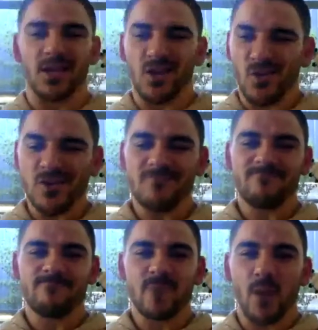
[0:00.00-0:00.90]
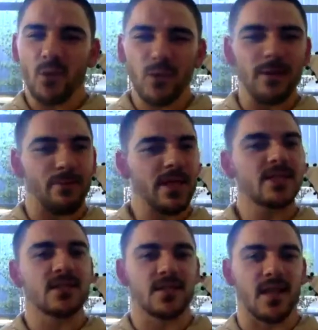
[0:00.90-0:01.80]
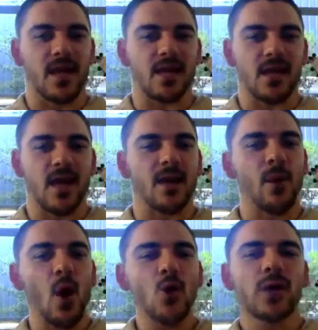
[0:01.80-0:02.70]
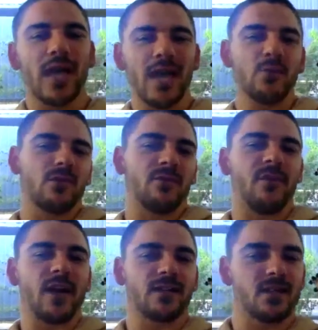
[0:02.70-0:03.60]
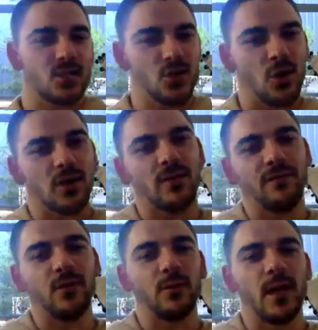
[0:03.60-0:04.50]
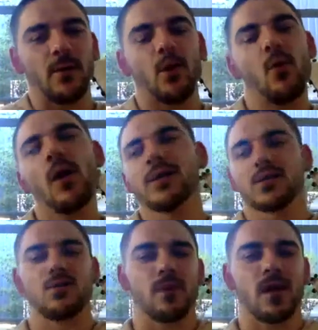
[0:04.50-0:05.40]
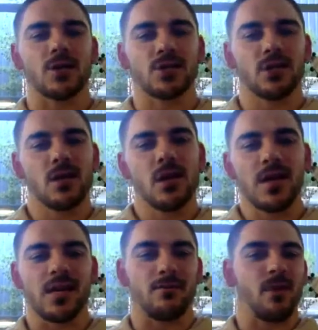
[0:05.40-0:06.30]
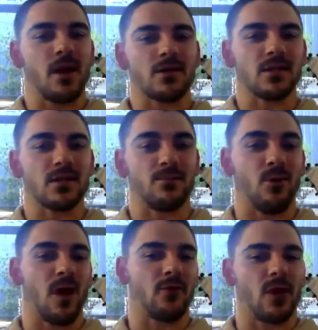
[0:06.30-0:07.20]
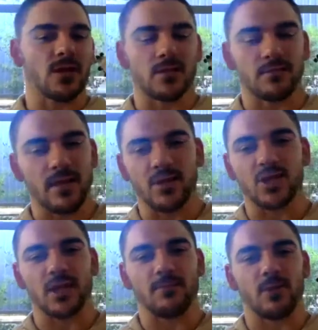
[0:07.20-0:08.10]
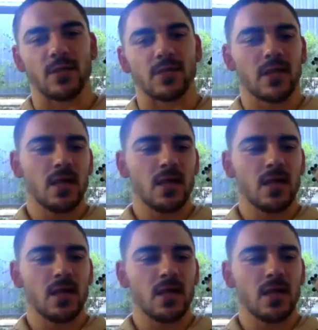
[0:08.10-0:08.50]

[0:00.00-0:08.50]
you know what? I want to eat a pizza today, and I'm okay with the fact that it's not going to fill me up quite so much in comparison to the brown rice and the chicken breast.